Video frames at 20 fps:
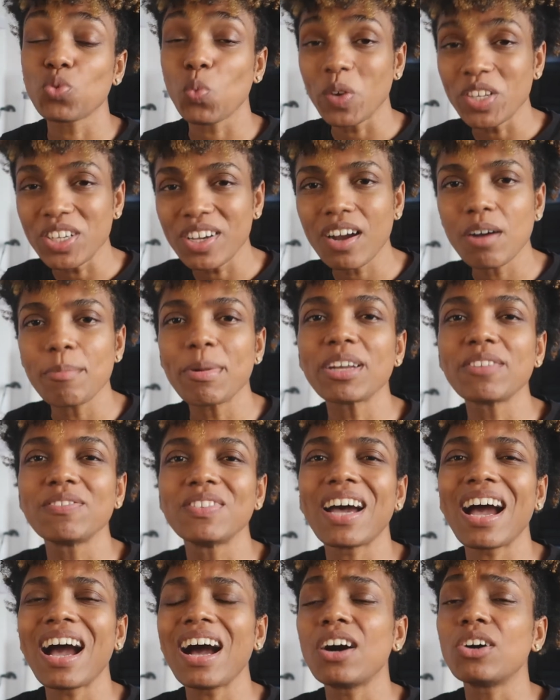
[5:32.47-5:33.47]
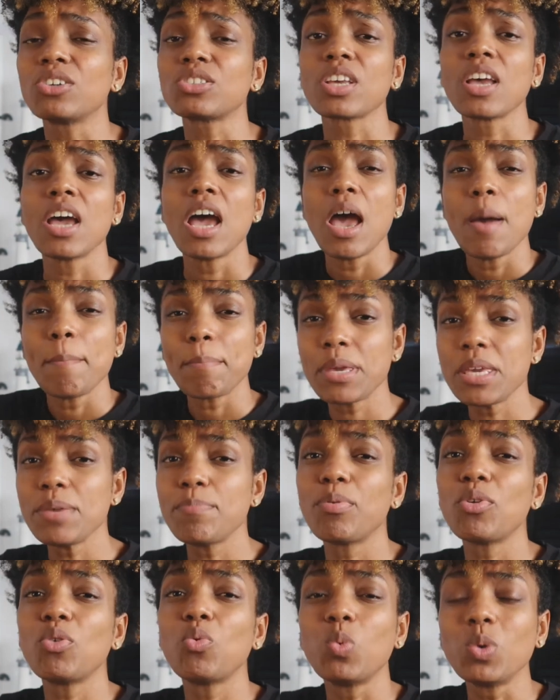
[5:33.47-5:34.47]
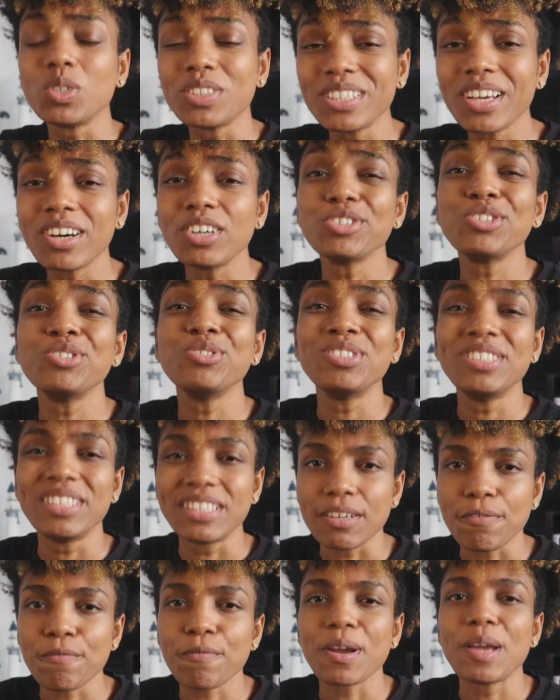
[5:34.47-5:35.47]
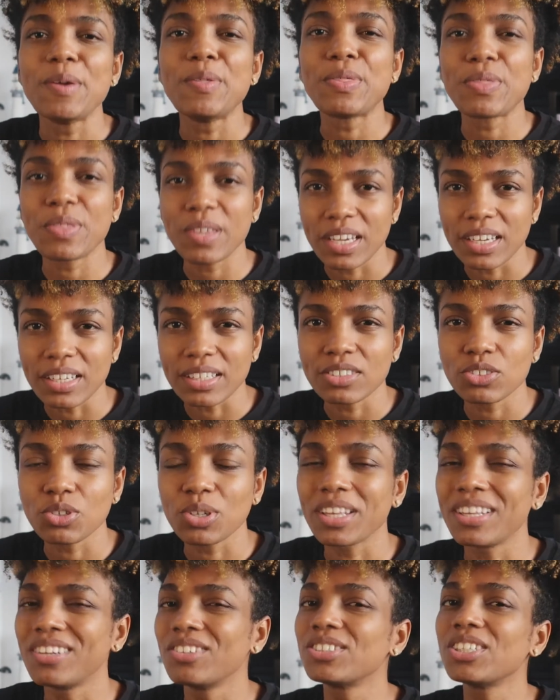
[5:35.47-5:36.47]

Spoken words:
So when you come out of the house, people will tell you different things, okay?